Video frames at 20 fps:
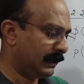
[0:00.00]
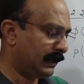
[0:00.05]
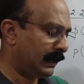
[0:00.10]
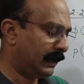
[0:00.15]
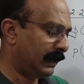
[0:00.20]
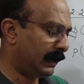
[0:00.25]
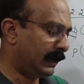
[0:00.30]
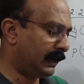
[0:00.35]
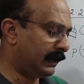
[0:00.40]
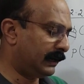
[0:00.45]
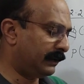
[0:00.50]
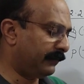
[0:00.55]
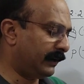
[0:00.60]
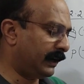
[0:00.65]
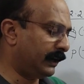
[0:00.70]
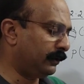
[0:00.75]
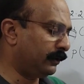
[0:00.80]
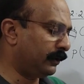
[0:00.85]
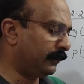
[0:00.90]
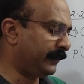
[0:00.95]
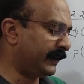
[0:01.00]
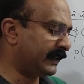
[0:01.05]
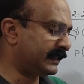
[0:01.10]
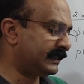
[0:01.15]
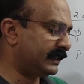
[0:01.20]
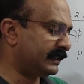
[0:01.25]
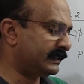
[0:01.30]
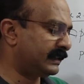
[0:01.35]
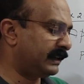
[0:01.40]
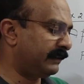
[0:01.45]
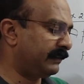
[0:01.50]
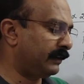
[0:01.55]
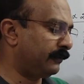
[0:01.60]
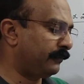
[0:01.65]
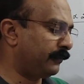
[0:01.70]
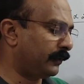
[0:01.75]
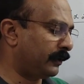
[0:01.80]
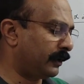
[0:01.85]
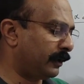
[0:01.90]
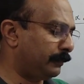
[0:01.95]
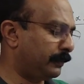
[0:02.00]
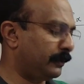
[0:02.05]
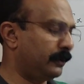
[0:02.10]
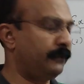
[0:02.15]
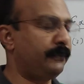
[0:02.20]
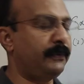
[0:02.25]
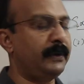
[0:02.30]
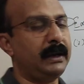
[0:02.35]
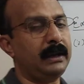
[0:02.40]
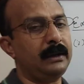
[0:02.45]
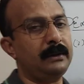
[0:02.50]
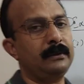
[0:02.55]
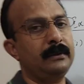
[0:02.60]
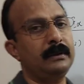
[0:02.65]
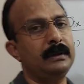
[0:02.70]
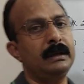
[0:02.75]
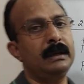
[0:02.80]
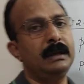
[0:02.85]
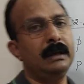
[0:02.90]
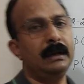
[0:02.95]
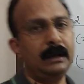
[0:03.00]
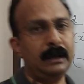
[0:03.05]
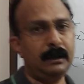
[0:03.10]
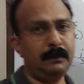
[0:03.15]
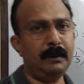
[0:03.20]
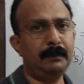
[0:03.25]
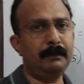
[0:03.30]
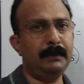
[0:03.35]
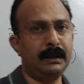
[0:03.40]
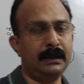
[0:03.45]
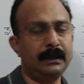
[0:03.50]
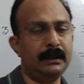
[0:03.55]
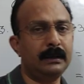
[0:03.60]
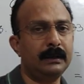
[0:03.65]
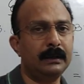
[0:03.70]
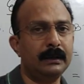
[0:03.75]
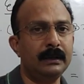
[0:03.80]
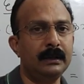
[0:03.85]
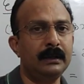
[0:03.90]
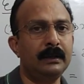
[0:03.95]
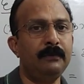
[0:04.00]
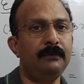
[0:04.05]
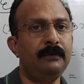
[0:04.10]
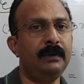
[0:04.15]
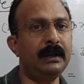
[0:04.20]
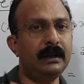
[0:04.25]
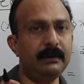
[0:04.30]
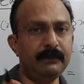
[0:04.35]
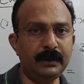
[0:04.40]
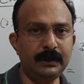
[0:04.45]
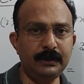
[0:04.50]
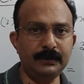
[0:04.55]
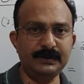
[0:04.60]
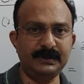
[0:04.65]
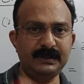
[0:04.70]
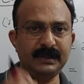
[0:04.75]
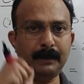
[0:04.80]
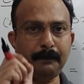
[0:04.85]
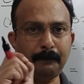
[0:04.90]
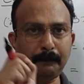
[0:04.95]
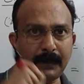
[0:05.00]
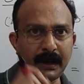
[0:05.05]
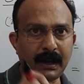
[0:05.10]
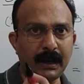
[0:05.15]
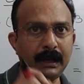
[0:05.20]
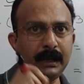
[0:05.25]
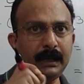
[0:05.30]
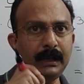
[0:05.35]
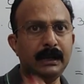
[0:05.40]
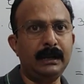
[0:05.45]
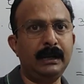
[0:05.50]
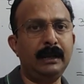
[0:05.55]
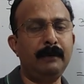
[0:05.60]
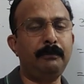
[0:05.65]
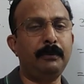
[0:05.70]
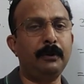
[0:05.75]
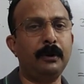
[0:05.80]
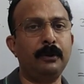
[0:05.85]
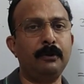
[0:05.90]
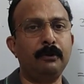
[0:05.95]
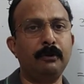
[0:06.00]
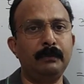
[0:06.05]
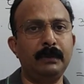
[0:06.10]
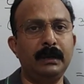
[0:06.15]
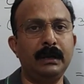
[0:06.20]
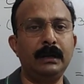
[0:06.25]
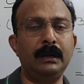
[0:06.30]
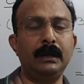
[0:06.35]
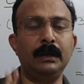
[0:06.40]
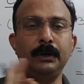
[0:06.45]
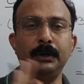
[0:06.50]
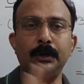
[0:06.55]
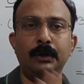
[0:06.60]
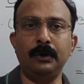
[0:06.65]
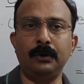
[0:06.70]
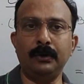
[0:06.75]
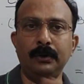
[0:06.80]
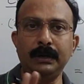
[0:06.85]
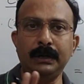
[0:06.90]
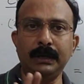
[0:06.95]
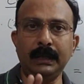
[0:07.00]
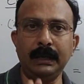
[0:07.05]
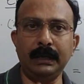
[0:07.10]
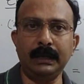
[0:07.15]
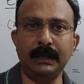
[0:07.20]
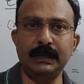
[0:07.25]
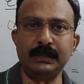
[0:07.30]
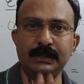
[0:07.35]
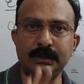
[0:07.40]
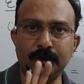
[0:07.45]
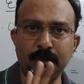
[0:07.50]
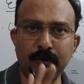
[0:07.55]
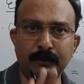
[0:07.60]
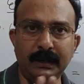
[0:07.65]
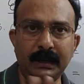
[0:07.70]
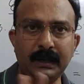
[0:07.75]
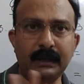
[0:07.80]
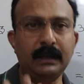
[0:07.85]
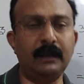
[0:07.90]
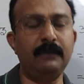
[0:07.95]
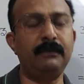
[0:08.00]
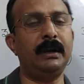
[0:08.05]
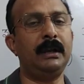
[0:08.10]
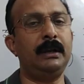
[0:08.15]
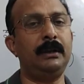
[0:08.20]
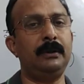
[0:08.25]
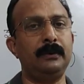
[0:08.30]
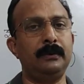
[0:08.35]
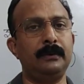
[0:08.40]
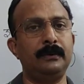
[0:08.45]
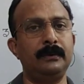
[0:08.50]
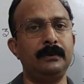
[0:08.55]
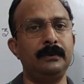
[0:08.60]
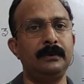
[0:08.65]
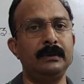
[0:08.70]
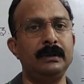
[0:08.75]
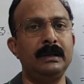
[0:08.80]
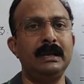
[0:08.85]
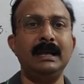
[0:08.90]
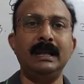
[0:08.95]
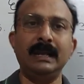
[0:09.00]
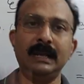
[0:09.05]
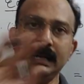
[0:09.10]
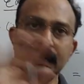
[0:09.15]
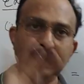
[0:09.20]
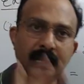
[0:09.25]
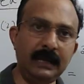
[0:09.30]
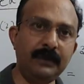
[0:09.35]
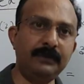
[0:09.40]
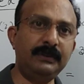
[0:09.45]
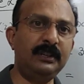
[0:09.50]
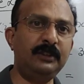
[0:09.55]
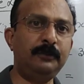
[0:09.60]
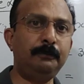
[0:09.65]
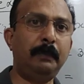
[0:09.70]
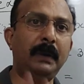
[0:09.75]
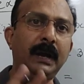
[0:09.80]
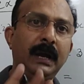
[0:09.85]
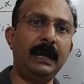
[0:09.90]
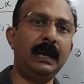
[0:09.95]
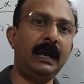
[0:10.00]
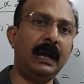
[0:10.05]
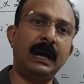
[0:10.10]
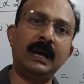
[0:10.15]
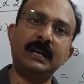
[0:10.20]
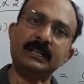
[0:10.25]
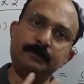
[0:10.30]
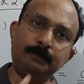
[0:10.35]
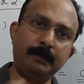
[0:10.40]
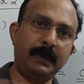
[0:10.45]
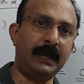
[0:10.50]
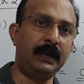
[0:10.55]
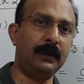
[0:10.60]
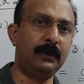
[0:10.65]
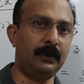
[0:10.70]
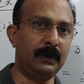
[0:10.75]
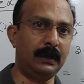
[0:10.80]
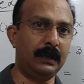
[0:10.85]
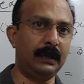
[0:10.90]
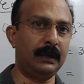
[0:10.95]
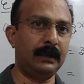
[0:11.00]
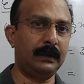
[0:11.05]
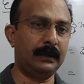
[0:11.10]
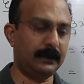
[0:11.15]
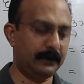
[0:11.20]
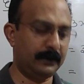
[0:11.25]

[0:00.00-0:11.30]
And the value of x is given 4 upon 5. Remember, wherever you see pi in a polynomial, don't take its numerical value. Leave this pi as pi only.